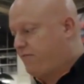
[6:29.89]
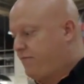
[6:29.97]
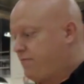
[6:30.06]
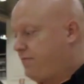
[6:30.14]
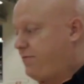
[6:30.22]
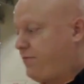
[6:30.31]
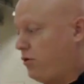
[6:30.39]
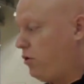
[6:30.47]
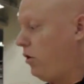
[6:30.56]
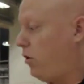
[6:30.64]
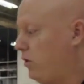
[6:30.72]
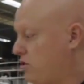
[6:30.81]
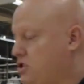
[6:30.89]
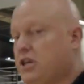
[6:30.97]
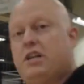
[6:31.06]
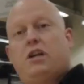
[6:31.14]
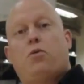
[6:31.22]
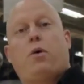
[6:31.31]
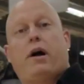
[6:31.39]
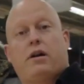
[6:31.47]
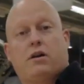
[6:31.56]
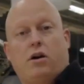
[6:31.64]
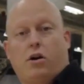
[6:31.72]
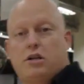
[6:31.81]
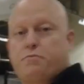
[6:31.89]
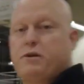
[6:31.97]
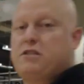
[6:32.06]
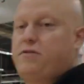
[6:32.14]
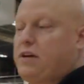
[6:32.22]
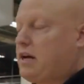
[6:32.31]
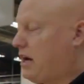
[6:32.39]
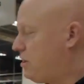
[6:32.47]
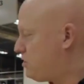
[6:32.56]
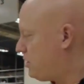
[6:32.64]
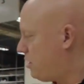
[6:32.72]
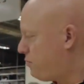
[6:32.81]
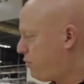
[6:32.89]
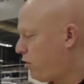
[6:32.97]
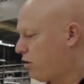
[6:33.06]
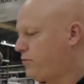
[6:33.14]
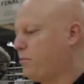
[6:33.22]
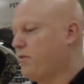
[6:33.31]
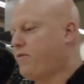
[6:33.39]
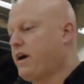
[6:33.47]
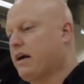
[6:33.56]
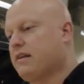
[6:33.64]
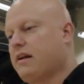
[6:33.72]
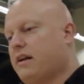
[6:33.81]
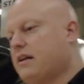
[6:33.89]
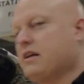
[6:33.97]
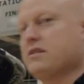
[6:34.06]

full-on GT1 car specification, apart from the fact that it